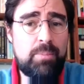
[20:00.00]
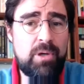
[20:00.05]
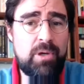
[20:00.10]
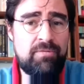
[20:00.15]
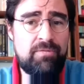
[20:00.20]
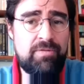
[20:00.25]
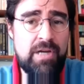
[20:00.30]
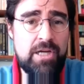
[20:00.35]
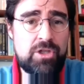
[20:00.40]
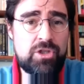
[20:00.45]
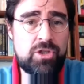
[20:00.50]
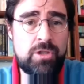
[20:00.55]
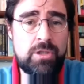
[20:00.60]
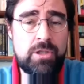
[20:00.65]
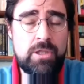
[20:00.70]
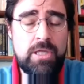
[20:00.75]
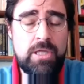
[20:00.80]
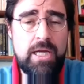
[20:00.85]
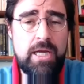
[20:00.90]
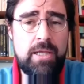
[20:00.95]

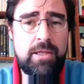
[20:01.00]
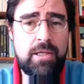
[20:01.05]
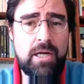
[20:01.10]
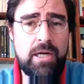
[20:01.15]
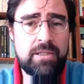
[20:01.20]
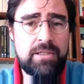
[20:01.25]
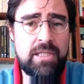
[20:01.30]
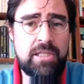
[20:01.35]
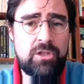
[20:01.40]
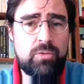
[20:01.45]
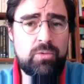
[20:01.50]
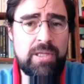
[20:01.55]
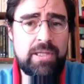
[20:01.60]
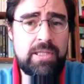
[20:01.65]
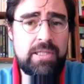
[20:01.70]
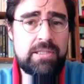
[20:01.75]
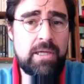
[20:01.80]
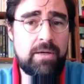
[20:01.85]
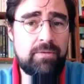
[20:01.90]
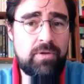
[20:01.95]
hyperinflation in the
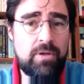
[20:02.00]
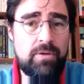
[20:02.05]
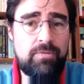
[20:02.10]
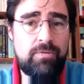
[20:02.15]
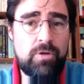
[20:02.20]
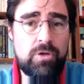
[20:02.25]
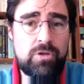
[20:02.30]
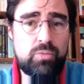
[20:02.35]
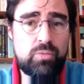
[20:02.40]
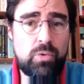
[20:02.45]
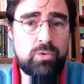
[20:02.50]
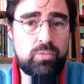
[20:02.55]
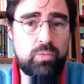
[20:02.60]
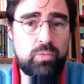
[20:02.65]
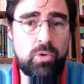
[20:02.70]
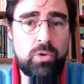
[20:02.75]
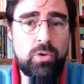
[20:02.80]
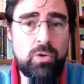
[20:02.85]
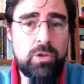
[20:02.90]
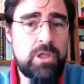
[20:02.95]
1920s after the First World
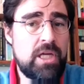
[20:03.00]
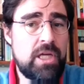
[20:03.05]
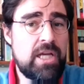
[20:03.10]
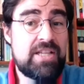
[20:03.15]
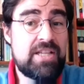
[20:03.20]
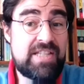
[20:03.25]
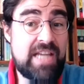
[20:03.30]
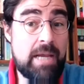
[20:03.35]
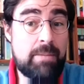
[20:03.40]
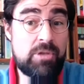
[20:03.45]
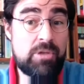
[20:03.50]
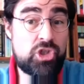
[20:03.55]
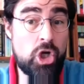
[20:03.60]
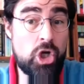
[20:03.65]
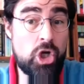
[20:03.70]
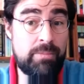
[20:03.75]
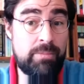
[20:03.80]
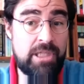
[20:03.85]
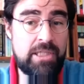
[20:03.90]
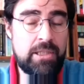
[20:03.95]
War, same as
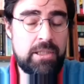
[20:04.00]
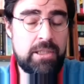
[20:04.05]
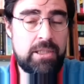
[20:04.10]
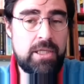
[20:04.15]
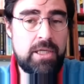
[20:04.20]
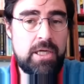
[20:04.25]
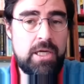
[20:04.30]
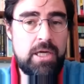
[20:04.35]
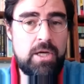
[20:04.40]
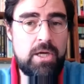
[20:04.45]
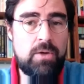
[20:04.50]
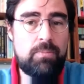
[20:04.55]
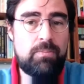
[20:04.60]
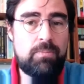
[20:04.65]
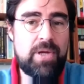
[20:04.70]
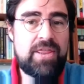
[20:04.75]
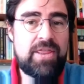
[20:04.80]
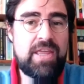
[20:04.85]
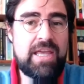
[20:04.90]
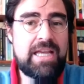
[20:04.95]
Germany,
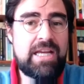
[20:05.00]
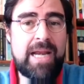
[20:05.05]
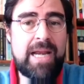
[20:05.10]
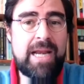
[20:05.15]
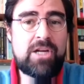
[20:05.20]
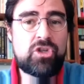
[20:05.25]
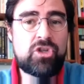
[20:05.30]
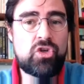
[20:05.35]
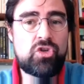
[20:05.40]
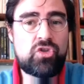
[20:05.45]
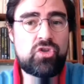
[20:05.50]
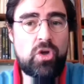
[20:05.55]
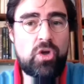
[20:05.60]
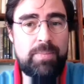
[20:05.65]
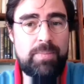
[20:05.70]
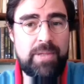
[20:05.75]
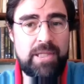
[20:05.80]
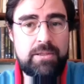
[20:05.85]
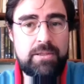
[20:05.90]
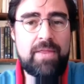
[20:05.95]
but they managed to
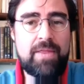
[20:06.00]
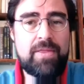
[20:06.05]
stop it.